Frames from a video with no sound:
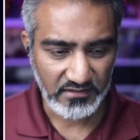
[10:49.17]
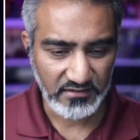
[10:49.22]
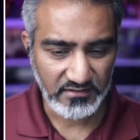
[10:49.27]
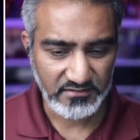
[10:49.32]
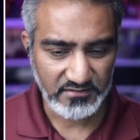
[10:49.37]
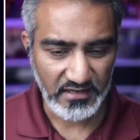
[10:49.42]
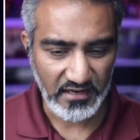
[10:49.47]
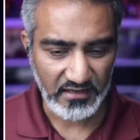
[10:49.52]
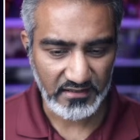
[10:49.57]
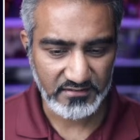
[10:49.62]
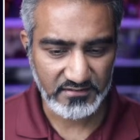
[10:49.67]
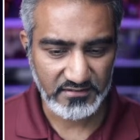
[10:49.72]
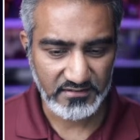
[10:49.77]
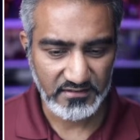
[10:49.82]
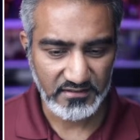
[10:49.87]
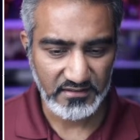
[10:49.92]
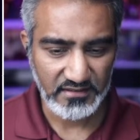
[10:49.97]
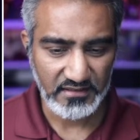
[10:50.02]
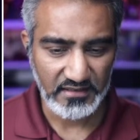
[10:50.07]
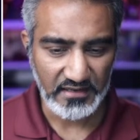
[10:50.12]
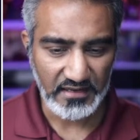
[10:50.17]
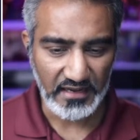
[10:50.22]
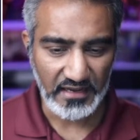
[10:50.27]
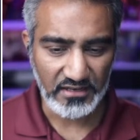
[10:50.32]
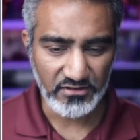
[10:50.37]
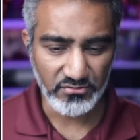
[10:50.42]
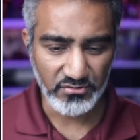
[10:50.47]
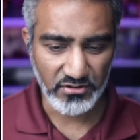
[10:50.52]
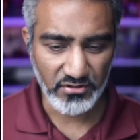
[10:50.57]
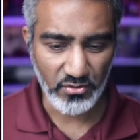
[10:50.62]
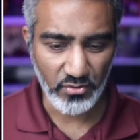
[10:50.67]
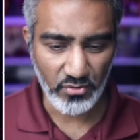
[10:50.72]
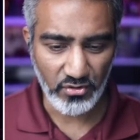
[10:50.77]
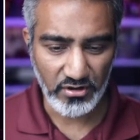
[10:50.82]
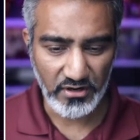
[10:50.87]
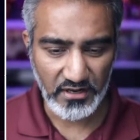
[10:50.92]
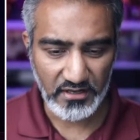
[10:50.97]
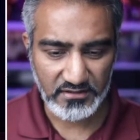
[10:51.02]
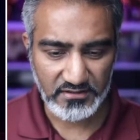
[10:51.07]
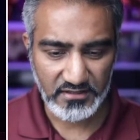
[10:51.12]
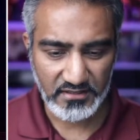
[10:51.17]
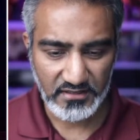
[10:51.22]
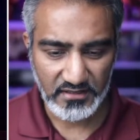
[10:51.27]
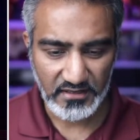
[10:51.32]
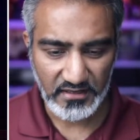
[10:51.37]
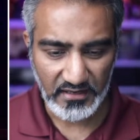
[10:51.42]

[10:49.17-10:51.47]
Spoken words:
this text and record it.